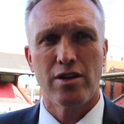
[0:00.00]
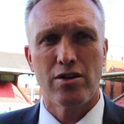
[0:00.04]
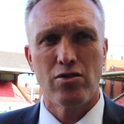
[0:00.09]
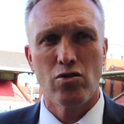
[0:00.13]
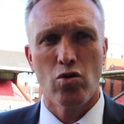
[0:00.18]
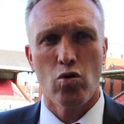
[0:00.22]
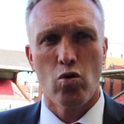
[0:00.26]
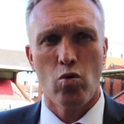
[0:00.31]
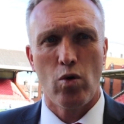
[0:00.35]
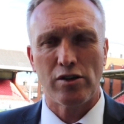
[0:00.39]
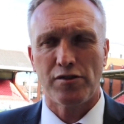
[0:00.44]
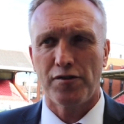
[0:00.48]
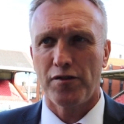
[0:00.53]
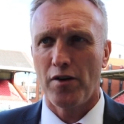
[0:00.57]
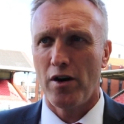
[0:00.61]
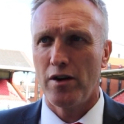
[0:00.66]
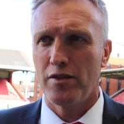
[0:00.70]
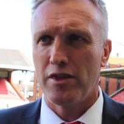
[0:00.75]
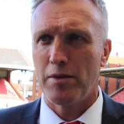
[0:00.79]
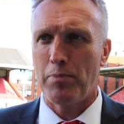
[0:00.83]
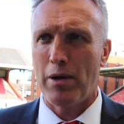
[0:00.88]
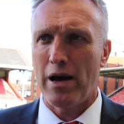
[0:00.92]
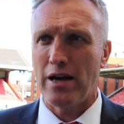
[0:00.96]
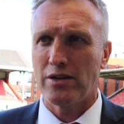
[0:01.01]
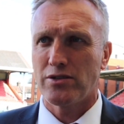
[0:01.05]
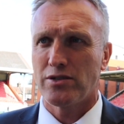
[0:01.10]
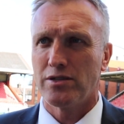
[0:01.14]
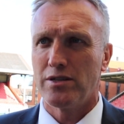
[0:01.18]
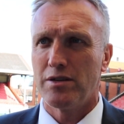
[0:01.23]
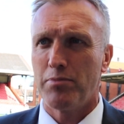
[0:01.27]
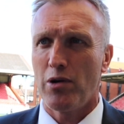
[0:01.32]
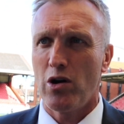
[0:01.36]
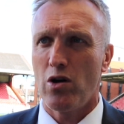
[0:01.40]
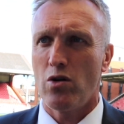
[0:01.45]
Didn't always find the pass
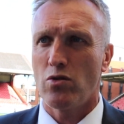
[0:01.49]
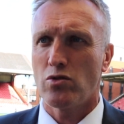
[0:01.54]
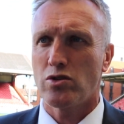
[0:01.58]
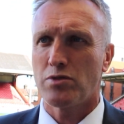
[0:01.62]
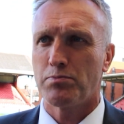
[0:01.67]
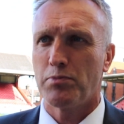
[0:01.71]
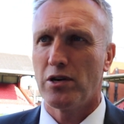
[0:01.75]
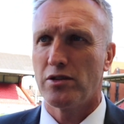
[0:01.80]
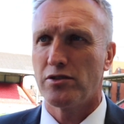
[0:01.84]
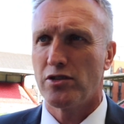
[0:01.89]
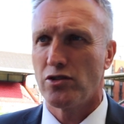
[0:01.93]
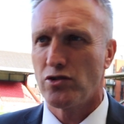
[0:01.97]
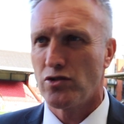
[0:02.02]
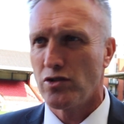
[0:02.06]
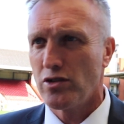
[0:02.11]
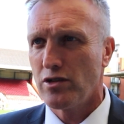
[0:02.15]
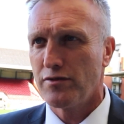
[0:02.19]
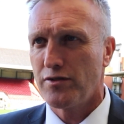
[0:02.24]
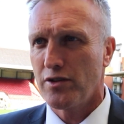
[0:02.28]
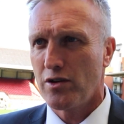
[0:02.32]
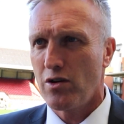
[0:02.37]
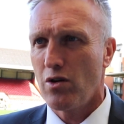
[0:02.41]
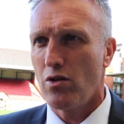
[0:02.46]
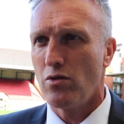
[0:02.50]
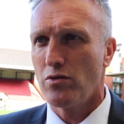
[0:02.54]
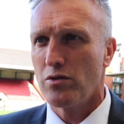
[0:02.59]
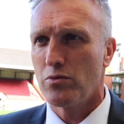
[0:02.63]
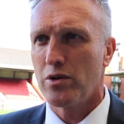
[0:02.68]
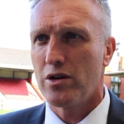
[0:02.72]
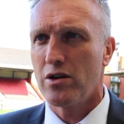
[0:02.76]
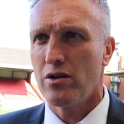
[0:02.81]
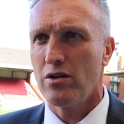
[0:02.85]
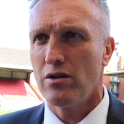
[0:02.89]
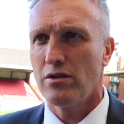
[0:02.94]
in the box, but deserved the goal
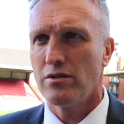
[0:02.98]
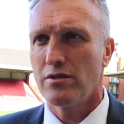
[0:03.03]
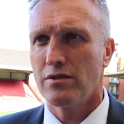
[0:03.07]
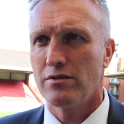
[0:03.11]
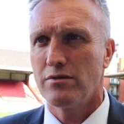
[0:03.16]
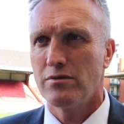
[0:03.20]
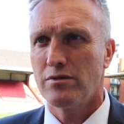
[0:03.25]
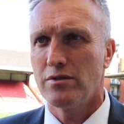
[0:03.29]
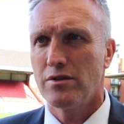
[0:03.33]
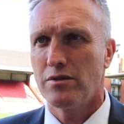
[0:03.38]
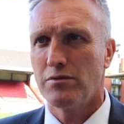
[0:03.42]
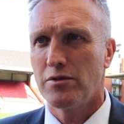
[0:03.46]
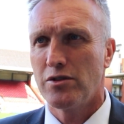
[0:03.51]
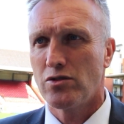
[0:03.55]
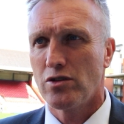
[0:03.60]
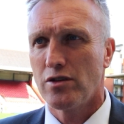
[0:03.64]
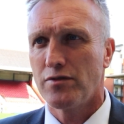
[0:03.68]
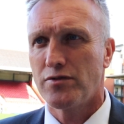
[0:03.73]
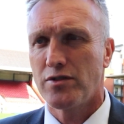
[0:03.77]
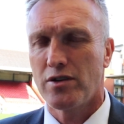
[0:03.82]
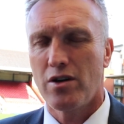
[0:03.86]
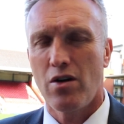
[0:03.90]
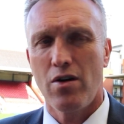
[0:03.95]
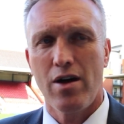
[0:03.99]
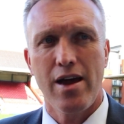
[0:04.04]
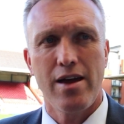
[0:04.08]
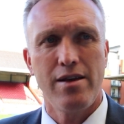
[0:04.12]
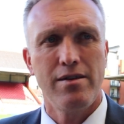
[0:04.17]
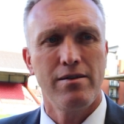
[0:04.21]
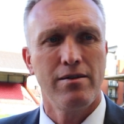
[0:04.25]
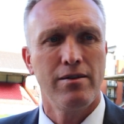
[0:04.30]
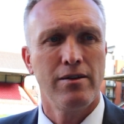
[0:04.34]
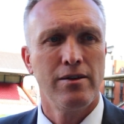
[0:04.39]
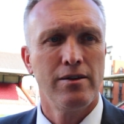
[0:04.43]
that we got. We deserved to go
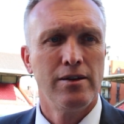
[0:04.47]
ahead.